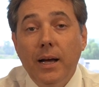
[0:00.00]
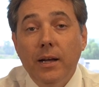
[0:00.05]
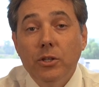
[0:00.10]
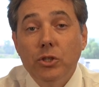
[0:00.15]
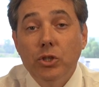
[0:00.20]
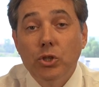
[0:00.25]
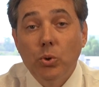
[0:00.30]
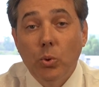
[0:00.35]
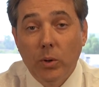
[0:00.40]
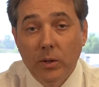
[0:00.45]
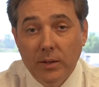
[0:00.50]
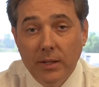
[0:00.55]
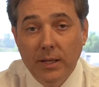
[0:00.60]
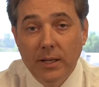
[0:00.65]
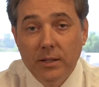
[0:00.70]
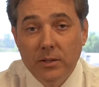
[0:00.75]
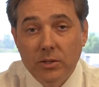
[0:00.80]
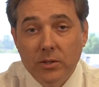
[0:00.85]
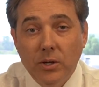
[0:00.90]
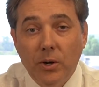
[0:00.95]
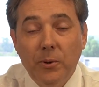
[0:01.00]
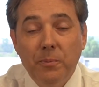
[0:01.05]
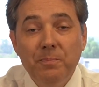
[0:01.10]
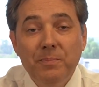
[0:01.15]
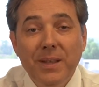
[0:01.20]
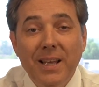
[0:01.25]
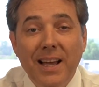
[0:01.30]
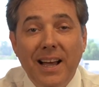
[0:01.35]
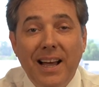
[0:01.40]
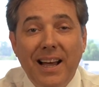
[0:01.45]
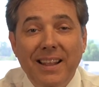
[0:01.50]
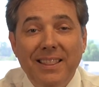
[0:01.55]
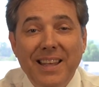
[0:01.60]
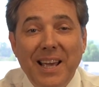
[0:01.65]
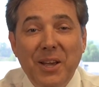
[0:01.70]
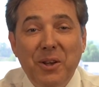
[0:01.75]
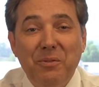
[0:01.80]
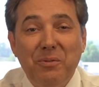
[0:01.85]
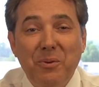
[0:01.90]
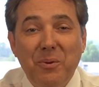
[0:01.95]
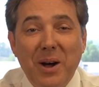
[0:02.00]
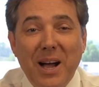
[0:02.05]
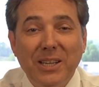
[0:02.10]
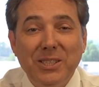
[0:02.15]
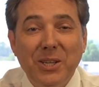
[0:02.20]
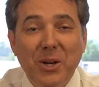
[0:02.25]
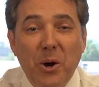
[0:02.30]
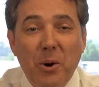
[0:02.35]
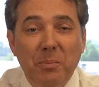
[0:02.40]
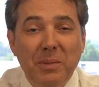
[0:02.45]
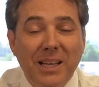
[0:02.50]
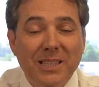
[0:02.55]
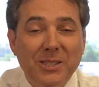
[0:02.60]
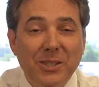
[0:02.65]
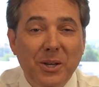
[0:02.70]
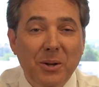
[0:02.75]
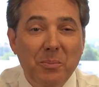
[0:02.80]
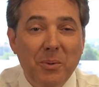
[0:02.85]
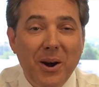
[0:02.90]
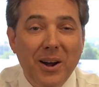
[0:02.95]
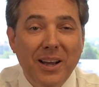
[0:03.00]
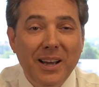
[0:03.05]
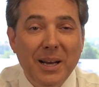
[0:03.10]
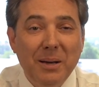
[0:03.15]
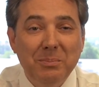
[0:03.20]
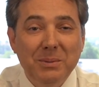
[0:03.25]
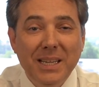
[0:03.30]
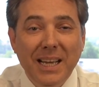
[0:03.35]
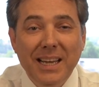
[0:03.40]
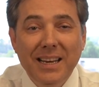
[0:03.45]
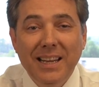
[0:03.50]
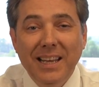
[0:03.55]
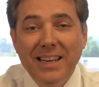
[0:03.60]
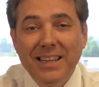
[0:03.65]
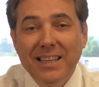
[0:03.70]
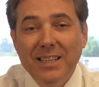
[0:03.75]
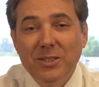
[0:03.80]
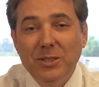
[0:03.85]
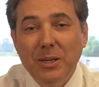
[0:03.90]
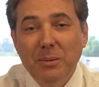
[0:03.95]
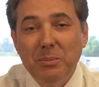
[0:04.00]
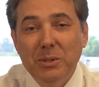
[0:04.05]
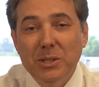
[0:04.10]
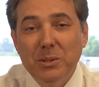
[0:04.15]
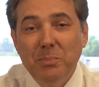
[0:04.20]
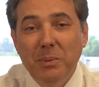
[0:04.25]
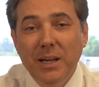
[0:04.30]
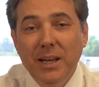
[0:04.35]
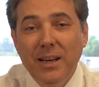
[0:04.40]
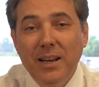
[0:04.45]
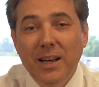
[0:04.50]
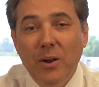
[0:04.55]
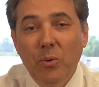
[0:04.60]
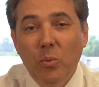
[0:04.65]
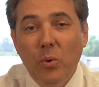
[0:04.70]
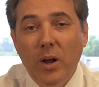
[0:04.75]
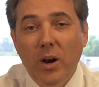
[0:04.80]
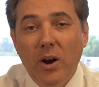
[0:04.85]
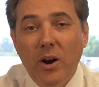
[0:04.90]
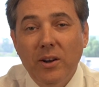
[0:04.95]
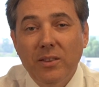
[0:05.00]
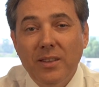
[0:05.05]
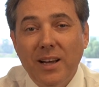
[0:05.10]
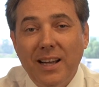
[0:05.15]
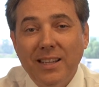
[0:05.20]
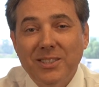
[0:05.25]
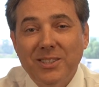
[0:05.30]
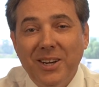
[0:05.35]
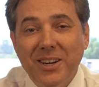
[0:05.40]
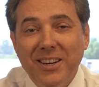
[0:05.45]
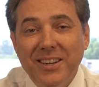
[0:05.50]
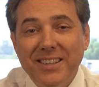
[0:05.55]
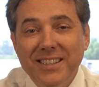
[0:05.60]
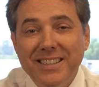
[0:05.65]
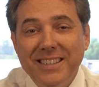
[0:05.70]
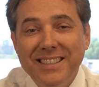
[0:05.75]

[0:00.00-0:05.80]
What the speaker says: shortly. So thank you for watching. Hope that's a good market update and gets you up to speed on what our thoughts are.